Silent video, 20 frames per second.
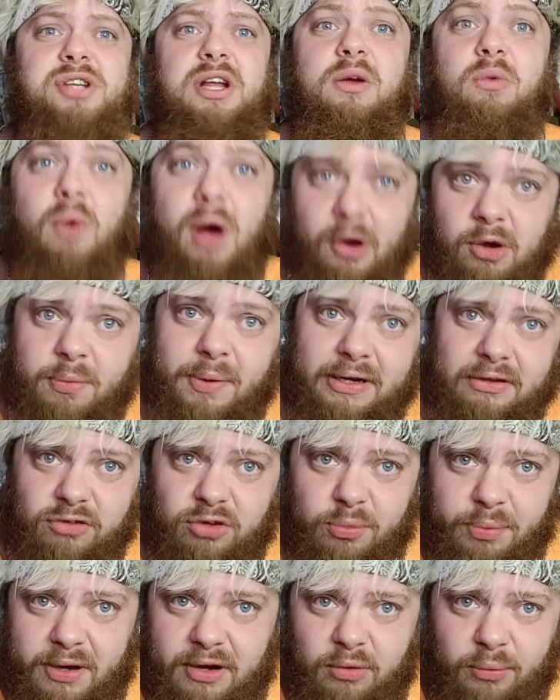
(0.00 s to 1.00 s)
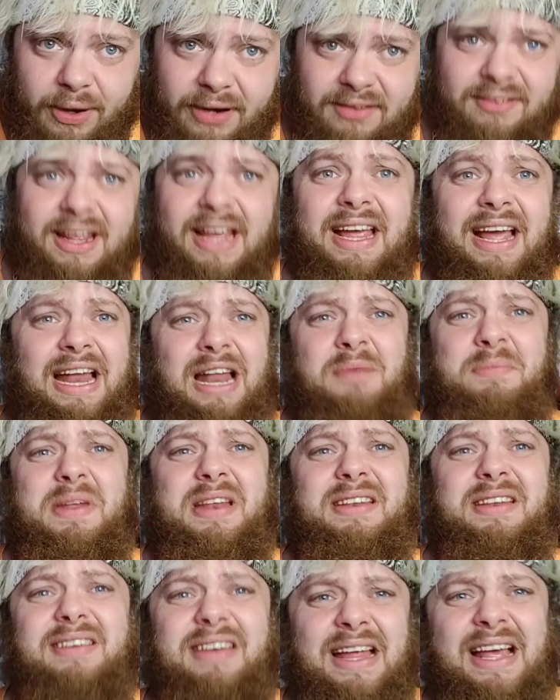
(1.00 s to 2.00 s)
channel. Welcome back to Superhero Wednesday. And I'm
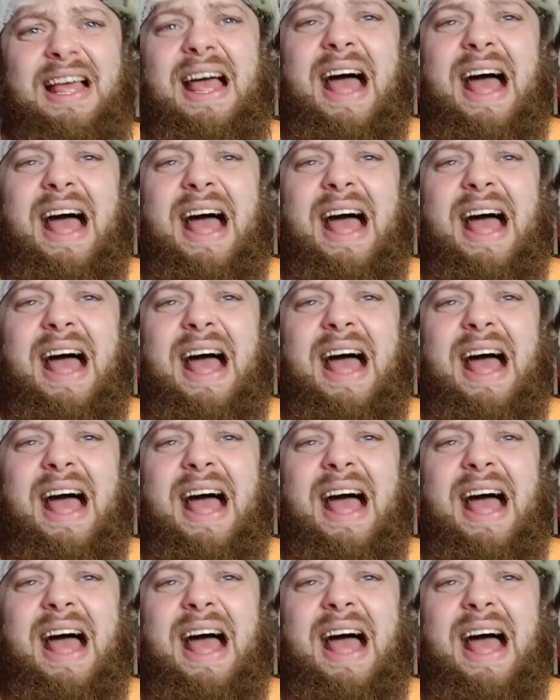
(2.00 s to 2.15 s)
in